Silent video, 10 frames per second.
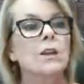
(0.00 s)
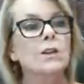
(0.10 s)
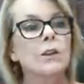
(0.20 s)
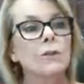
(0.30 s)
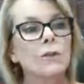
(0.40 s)

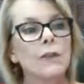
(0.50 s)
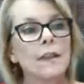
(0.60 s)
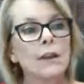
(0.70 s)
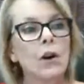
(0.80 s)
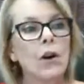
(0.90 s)
So if you
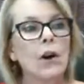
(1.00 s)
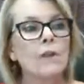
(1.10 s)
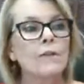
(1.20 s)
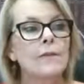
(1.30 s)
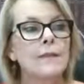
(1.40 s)
think
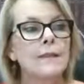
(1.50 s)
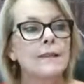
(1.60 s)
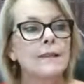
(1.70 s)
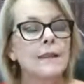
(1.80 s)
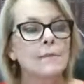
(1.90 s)
of
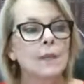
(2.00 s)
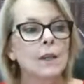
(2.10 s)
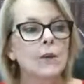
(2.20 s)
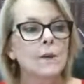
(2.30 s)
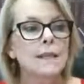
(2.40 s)

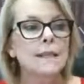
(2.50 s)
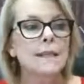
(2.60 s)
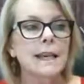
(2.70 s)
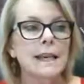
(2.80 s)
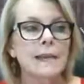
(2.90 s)
somebody who is,
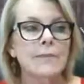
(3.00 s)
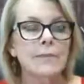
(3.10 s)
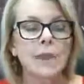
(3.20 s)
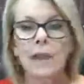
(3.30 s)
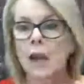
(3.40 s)
say,
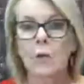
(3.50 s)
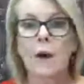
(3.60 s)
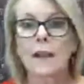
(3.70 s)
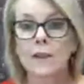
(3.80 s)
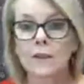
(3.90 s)
a
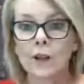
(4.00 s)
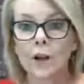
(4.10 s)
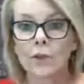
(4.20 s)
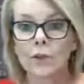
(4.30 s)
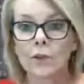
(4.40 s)
weight loss
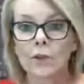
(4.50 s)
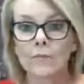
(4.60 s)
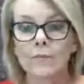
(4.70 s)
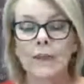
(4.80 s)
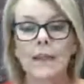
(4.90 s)
coach,
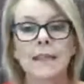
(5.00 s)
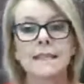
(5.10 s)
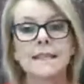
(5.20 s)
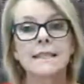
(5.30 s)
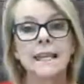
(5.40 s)

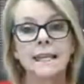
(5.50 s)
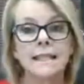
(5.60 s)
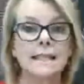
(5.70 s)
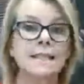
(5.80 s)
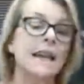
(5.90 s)
instead
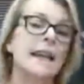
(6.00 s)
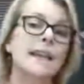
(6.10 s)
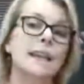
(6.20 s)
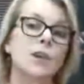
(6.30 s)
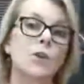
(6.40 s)

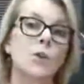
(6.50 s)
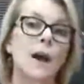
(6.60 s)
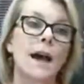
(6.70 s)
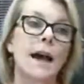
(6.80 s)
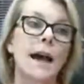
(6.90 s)
saying that you
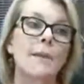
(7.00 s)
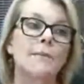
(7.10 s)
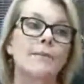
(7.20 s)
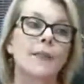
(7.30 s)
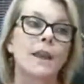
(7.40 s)
are
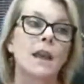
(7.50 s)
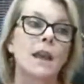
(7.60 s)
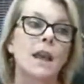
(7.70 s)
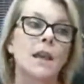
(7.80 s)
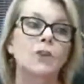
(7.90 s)

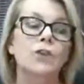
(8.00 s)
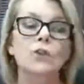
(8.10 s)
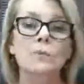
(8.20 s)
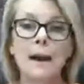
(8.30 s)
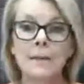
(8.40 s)
a
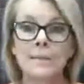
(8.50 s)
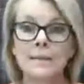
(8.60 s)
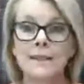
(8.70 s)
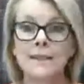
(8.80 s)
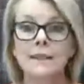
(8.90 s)
new
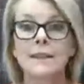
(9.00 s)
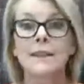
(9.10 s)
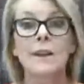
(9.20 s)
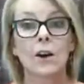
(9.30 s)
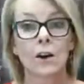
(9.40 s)
mum's
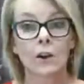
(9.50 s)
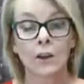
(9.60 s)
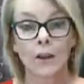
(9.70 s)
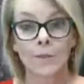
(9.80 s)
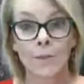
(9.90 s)

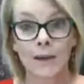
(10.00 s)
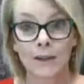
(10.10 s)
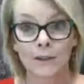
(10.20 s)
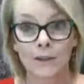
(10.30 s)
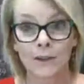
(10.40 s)
online
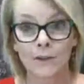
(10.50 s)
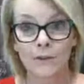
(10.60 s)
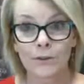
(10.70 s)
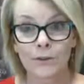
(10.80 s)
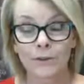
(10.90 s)
weight loss
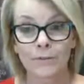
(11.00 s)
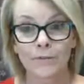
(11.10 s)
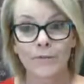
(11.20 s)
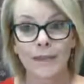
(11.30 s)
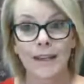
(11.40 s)
coach,
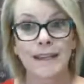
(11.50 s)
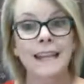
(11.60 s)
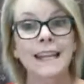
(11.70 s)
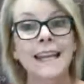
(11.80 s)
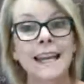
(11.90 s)

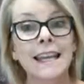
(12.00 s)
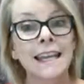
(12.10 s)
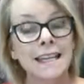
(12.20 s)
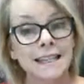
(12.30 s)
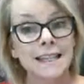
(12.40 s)
then again,
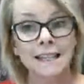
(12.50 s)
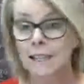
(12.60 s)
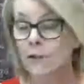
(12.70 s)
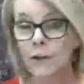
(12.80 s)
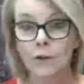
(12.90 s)

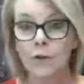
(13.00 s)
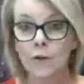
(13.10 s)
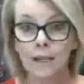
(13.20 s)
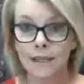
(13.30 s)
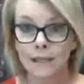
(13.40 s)
instantly you know
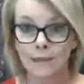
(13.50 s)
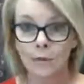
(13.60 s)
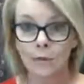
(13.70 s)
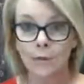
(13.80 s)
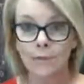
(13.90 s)
who that is
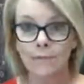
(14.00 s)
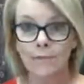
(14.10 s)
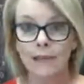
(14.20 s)
for.